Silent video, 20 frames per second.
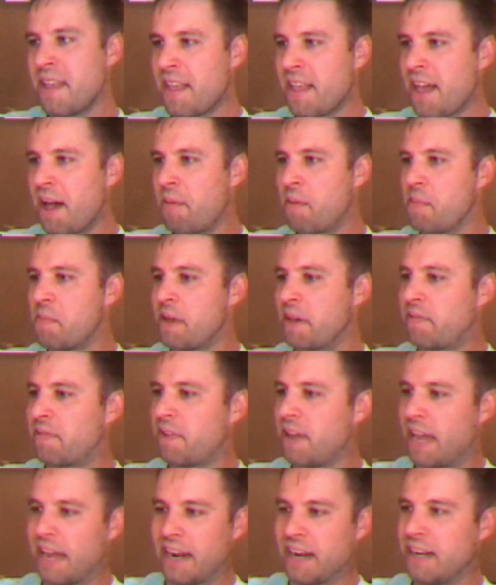I'm a big
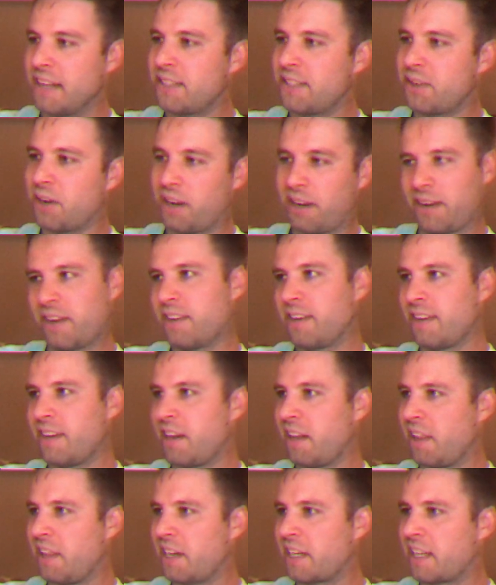fan, so I
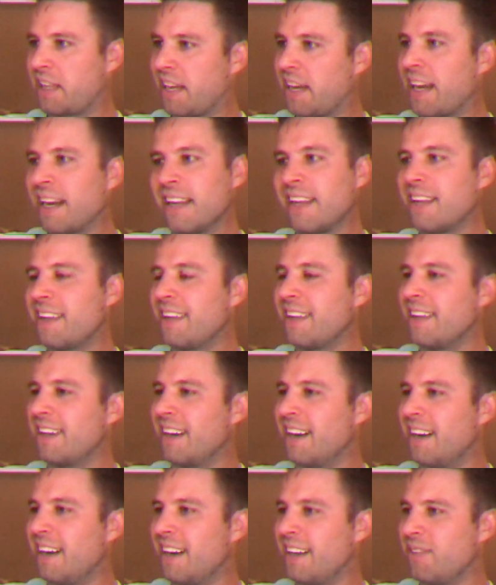like that.
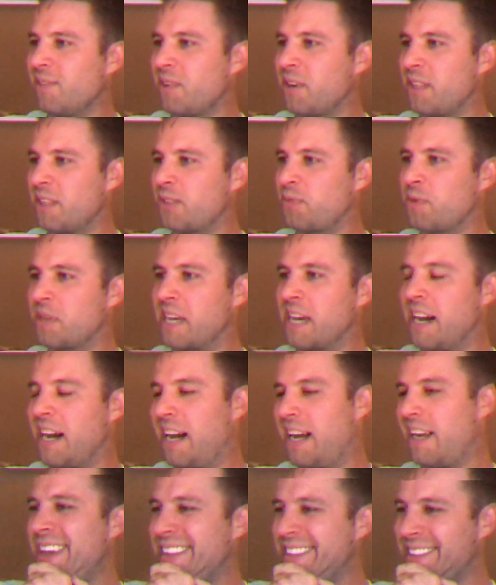What else we
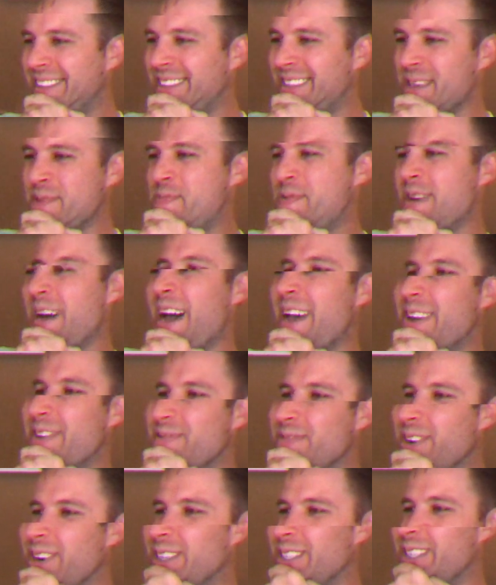got? The Sleepy High
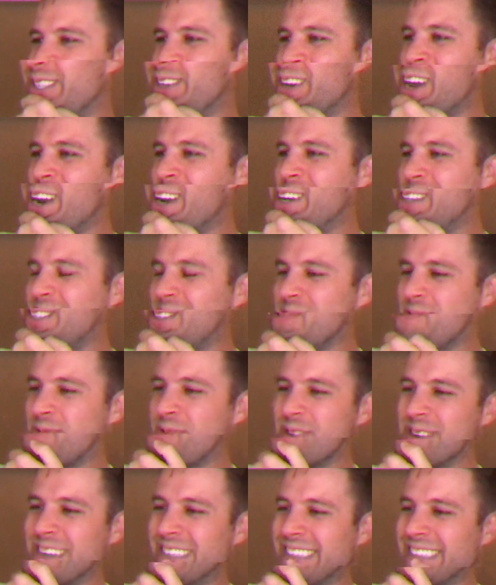conversion. You got a
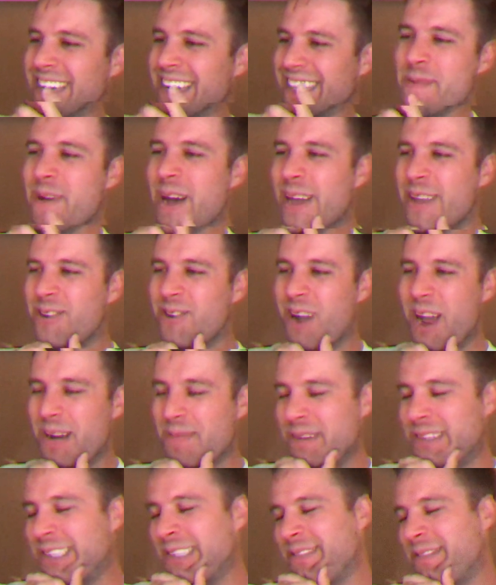240SX. I cracked
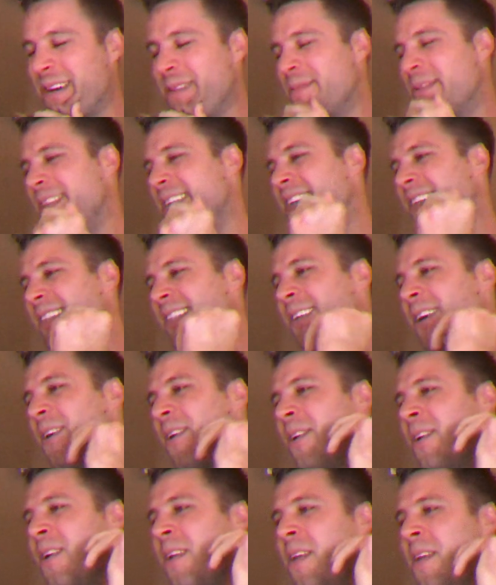myself up with this.
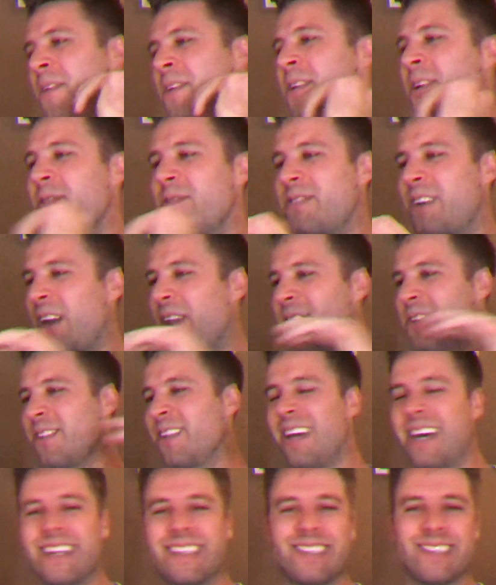So, you know, you've got all these
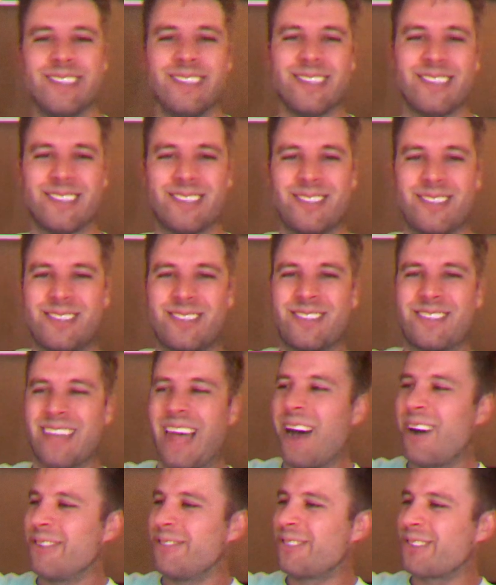lights and
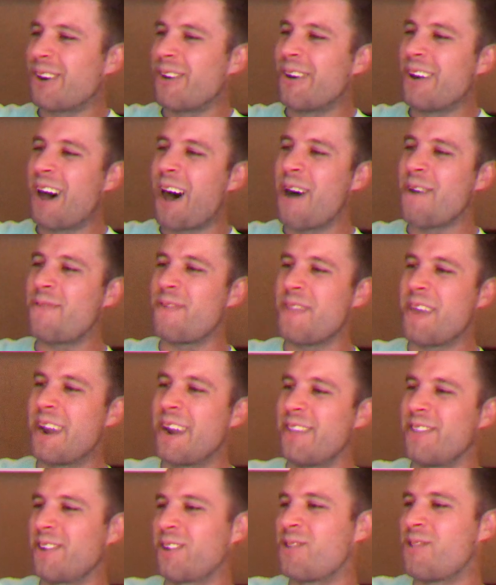sounds going off, and then
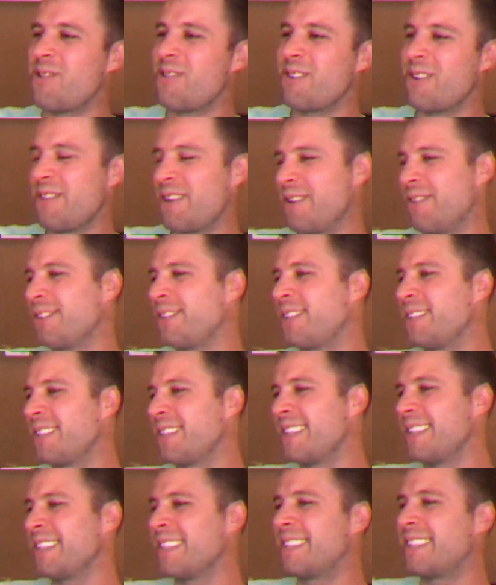in the corner there was
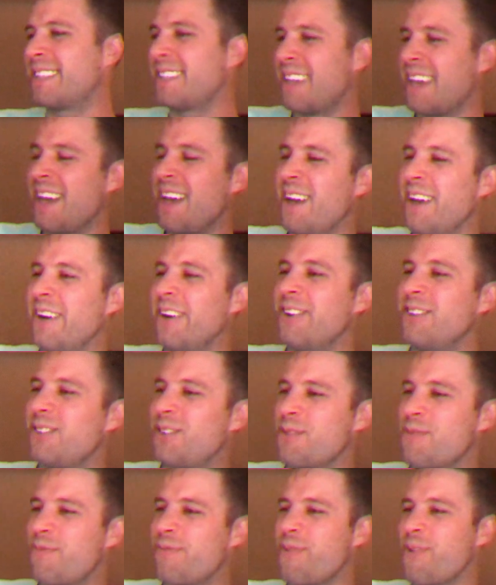just this
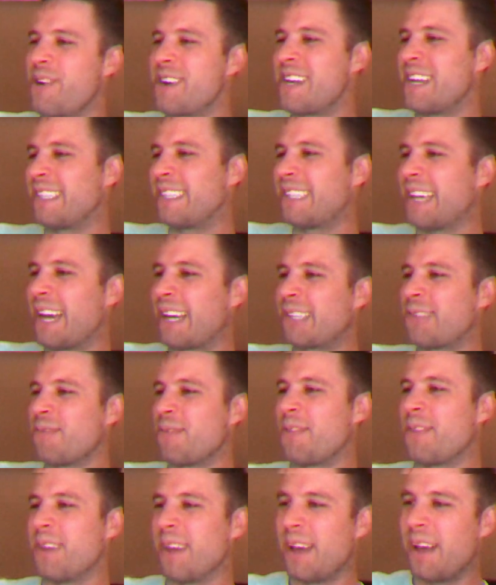240SX
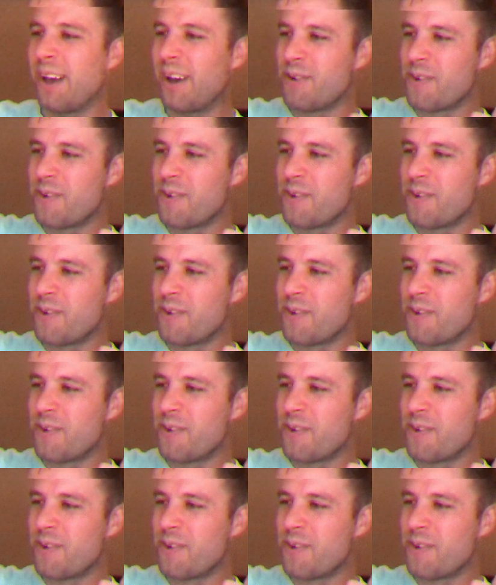with the